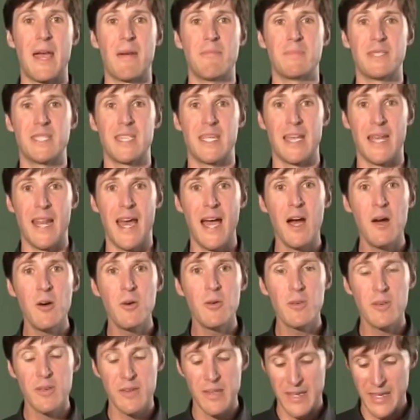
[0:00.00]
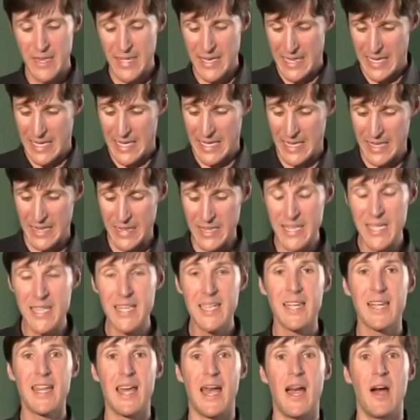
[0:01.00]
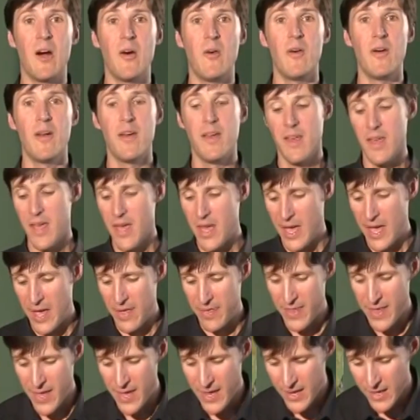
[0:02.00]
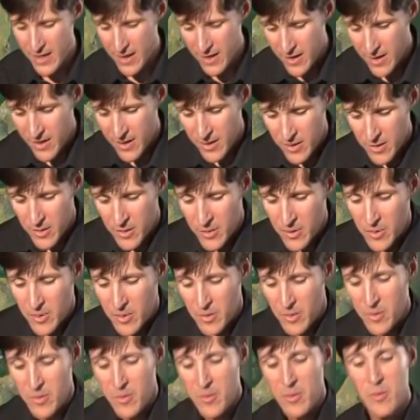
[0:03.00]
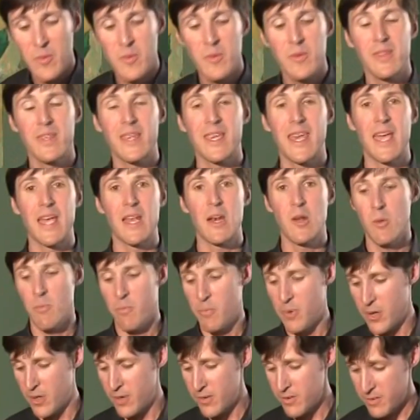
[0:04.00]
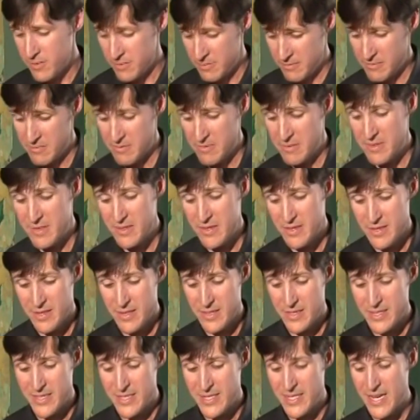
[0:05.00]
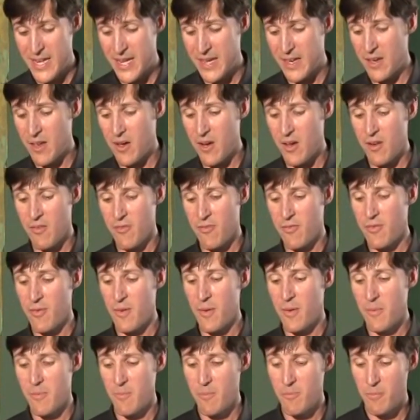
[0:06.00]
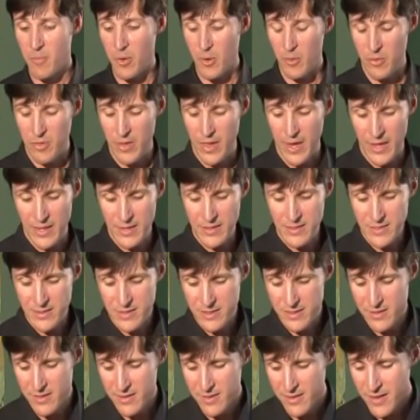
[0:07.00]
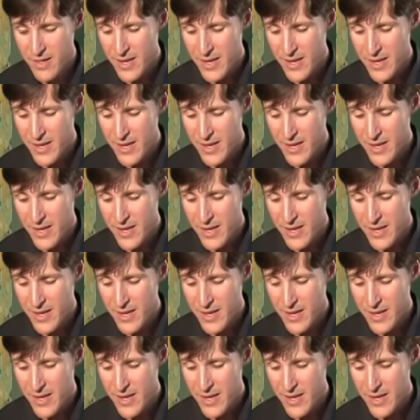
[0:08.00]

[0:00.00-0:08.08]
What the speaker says: empty it out, clean it out, and then the can opener, take off both ends.